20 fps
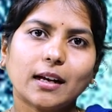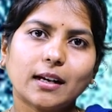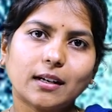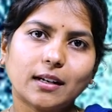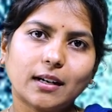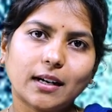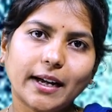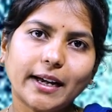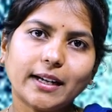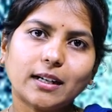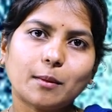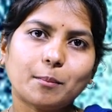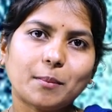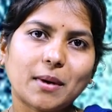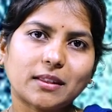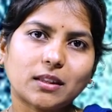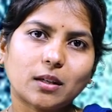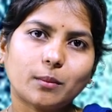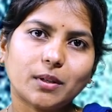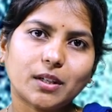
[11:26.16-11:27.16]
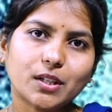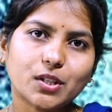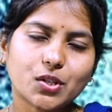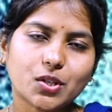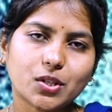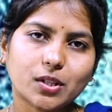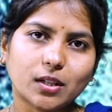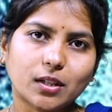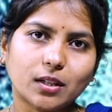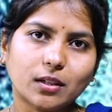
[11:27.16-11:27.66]
great
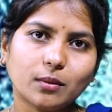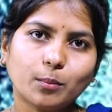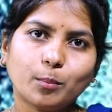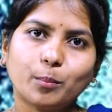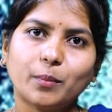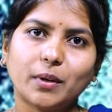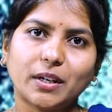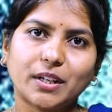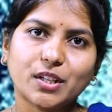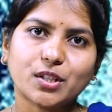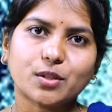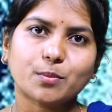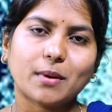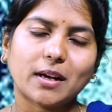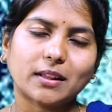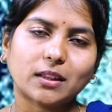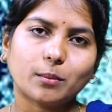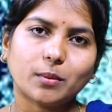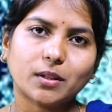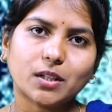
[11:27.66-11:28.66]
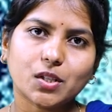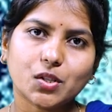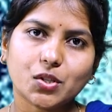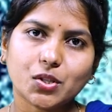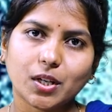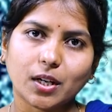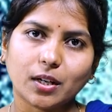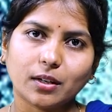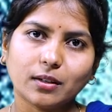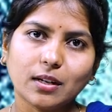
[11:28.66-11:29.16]
mathematician, British
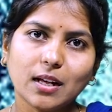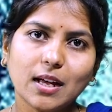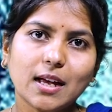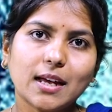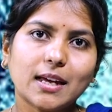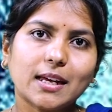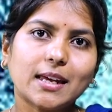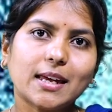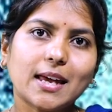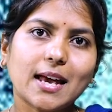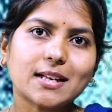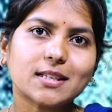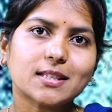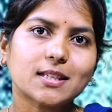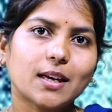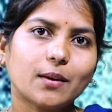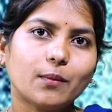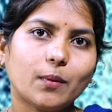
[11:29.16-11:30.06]
mathematician. He has